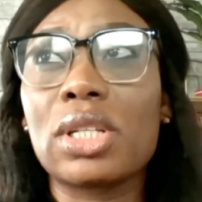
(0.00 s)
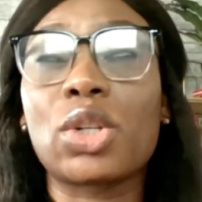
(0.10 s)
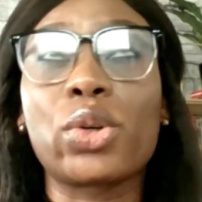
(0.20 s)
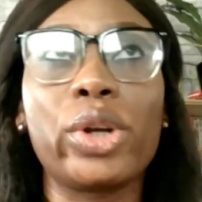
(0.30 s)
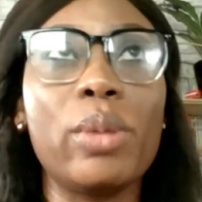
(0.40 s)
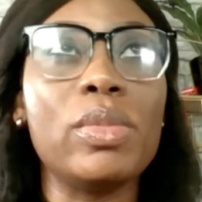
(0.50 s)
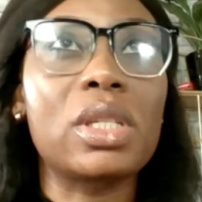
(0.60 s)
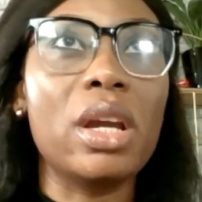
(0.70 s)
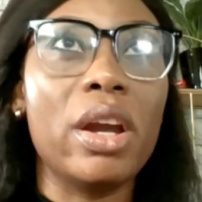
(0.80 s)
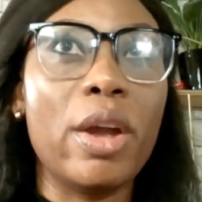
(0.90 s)

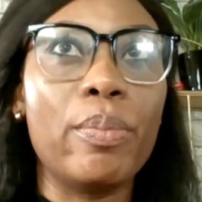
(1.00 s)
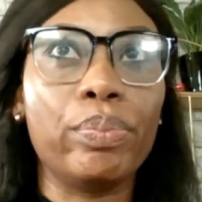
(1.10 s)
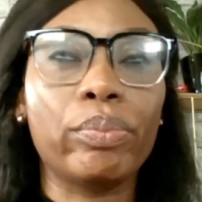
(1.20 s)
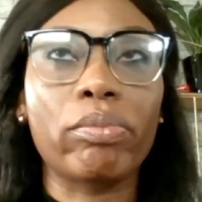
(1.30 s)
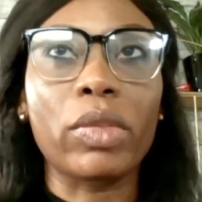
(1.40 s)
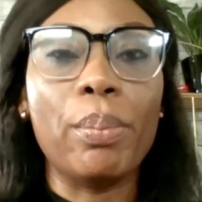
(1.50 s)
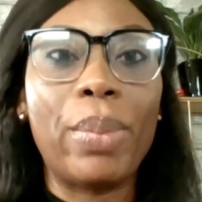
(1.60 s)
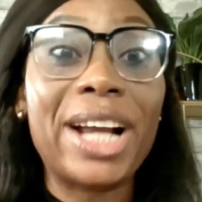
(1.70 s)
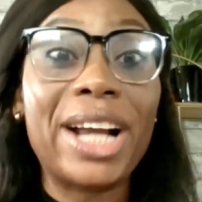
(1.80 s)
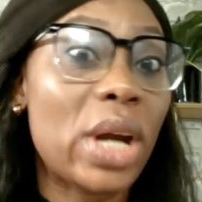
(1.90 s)
screams
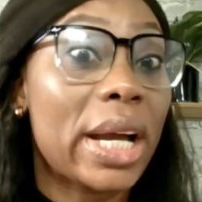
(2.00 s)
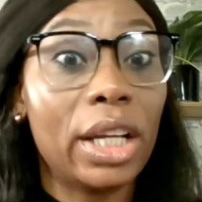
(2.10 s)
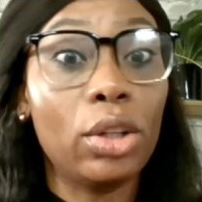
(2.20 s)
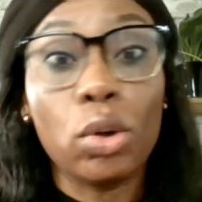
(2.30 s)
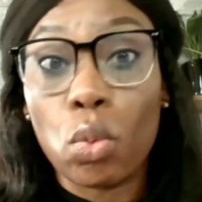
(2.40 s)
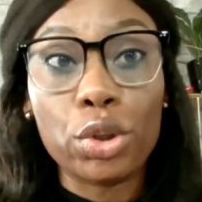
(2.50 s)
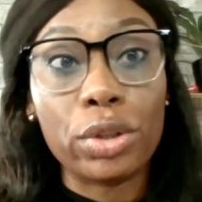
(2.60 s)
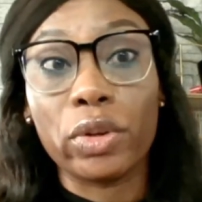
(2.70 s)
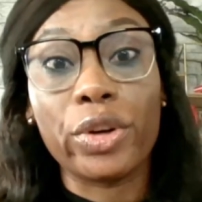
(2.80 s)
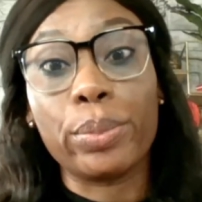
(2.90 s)
backtracking on what
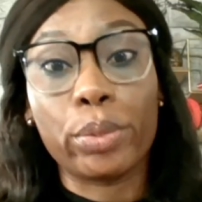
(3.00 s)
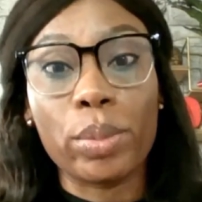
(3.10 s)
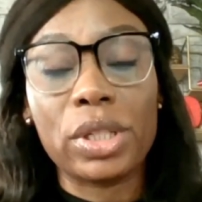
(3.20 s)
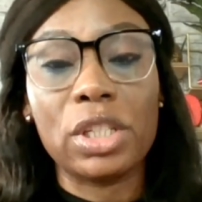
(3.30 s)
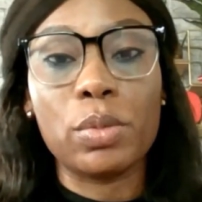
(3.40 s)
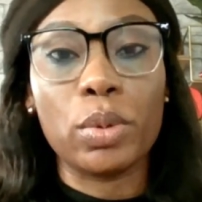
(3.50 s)
you've already promised these